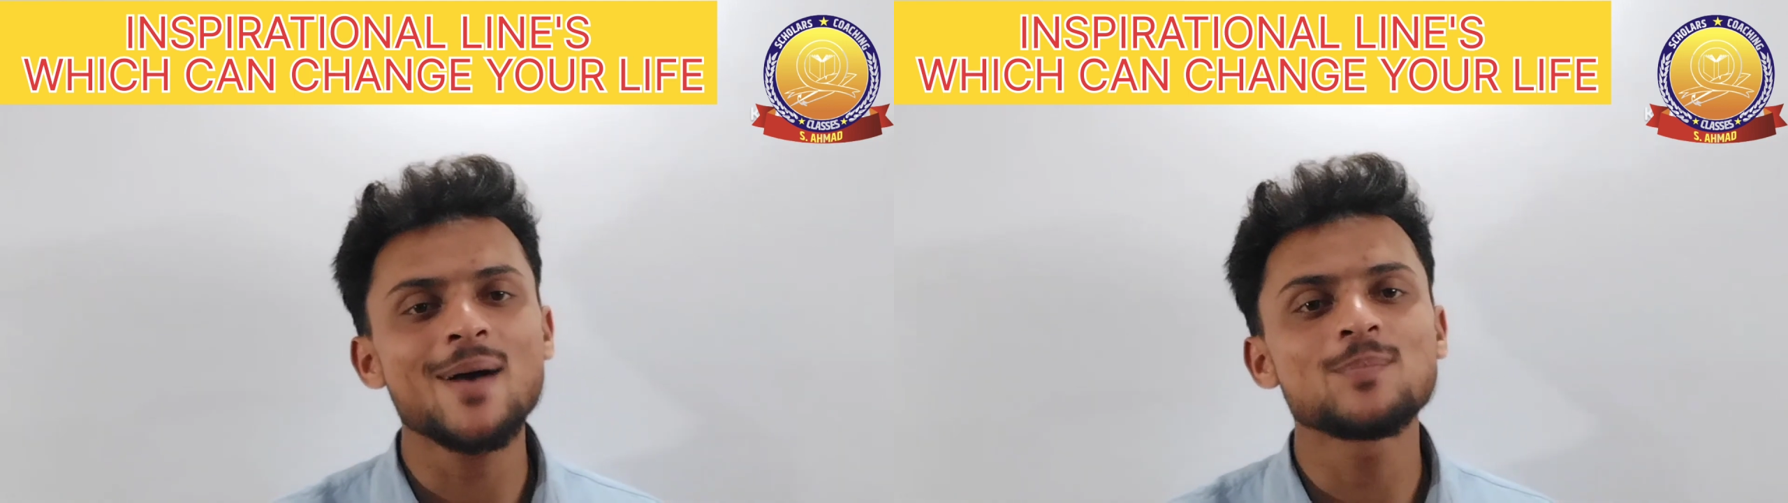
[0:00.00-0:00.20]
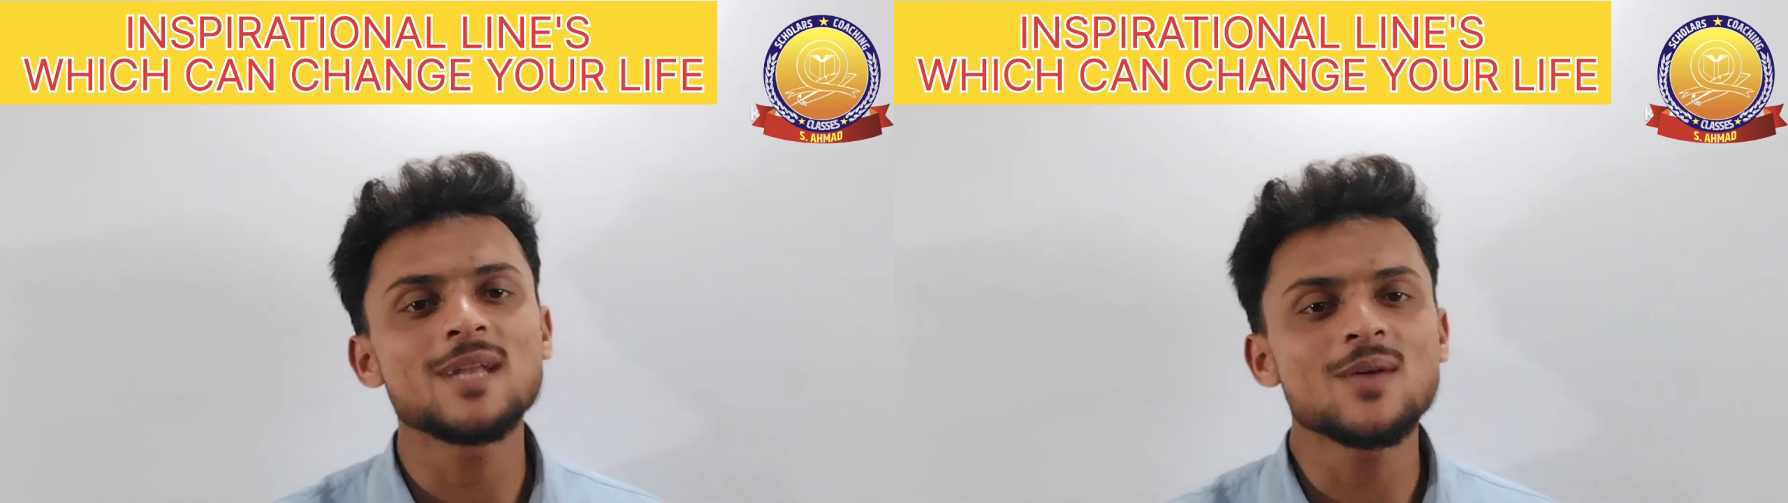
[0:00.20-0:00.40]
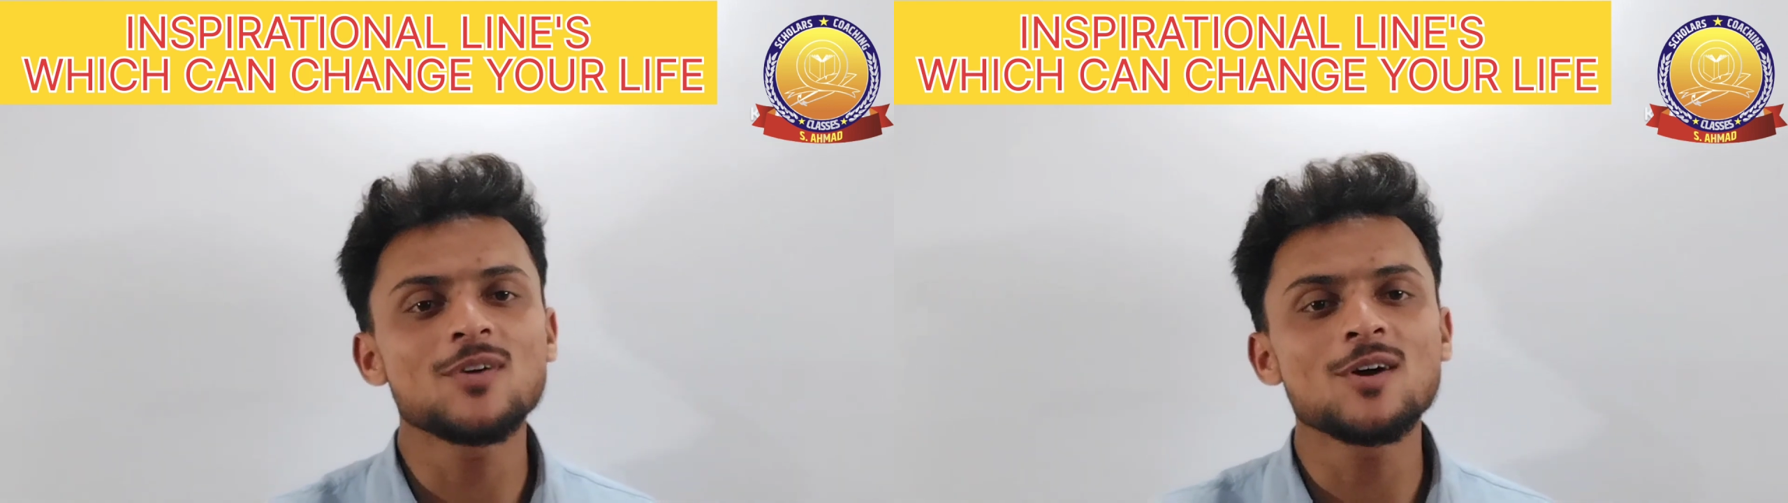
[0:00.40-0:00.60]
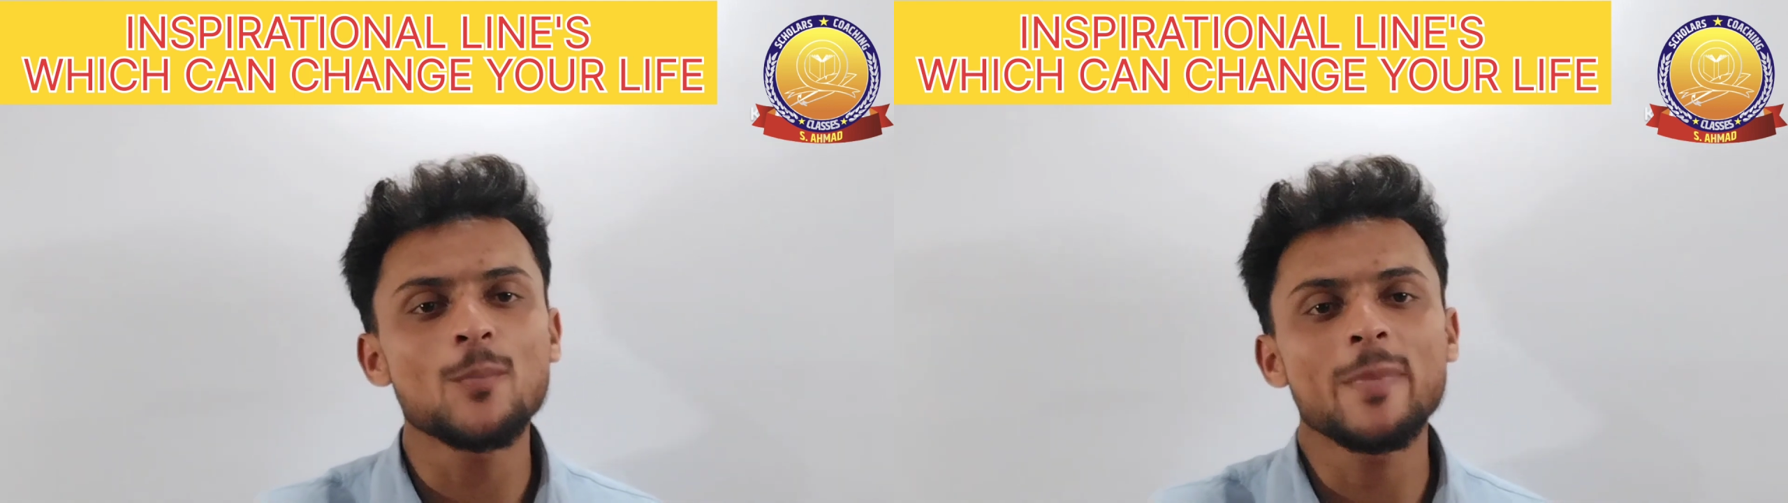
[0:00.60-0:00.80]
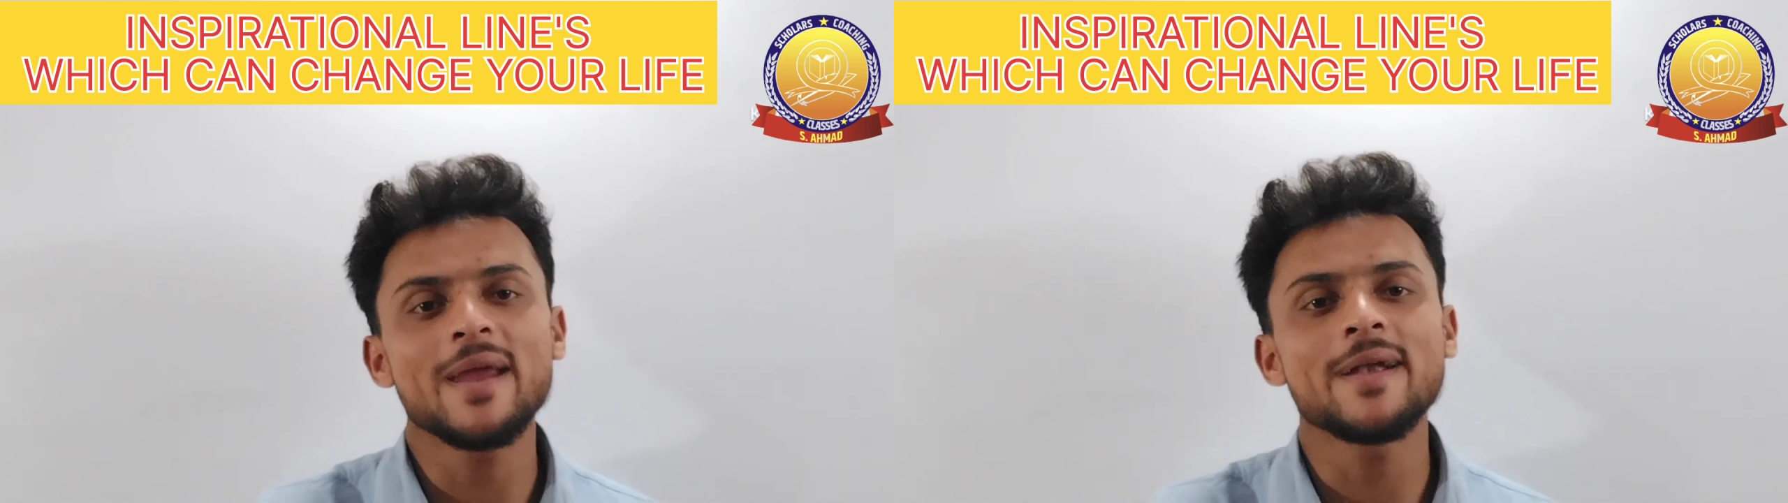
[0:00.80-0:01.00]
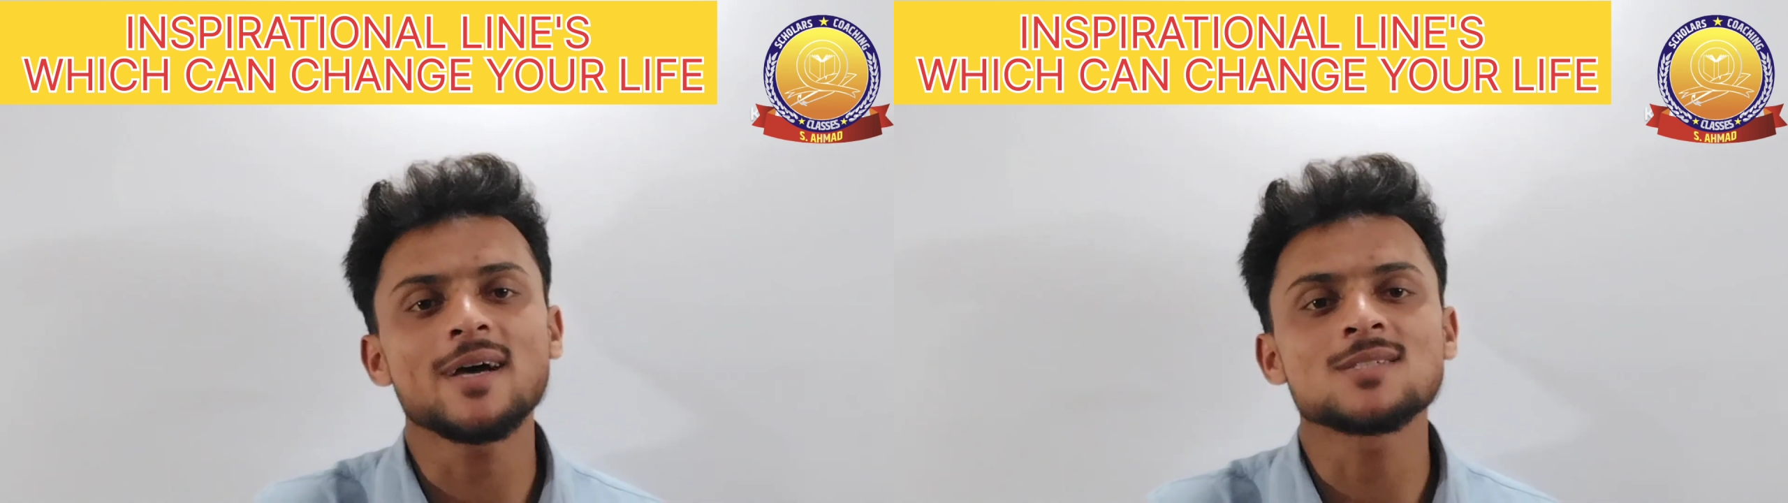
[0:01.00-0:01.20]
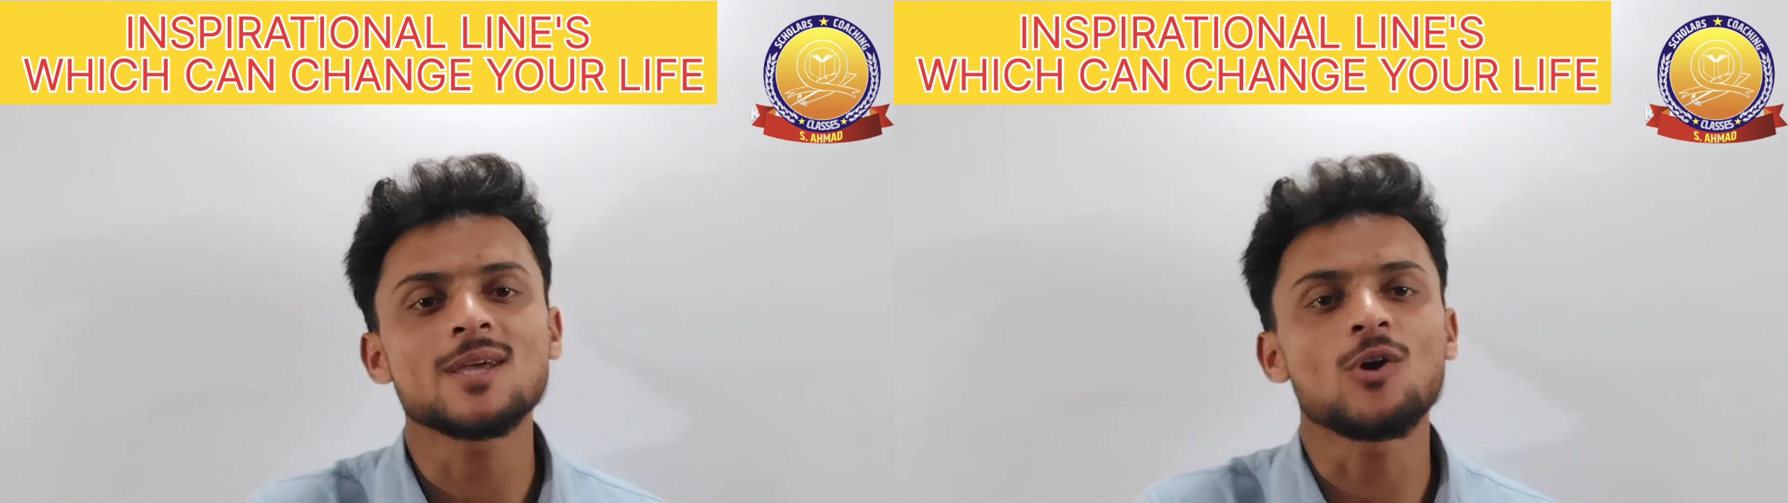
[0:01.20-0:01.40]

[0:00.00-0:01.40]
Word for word: have never made us